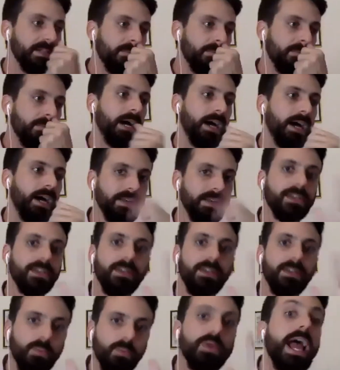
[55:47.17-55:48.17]
but
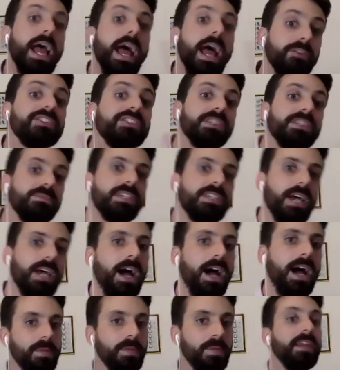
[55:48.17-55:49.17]
we have some
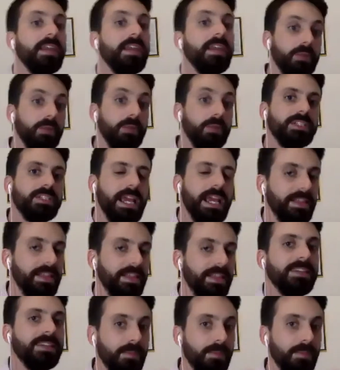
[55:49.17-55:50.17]
time, and I think we should take
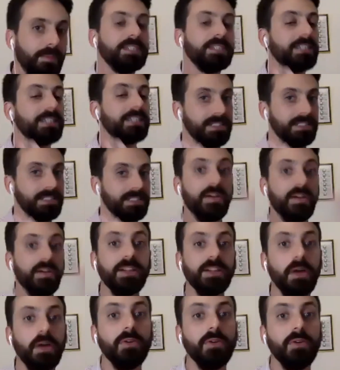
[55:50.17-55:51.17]
that time because it is a very
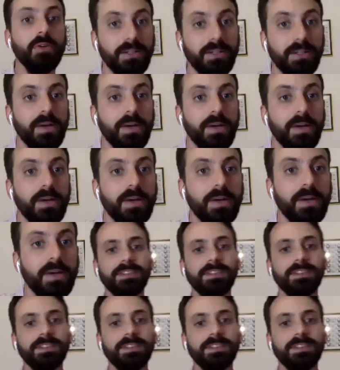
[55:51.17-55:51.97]
loaded question.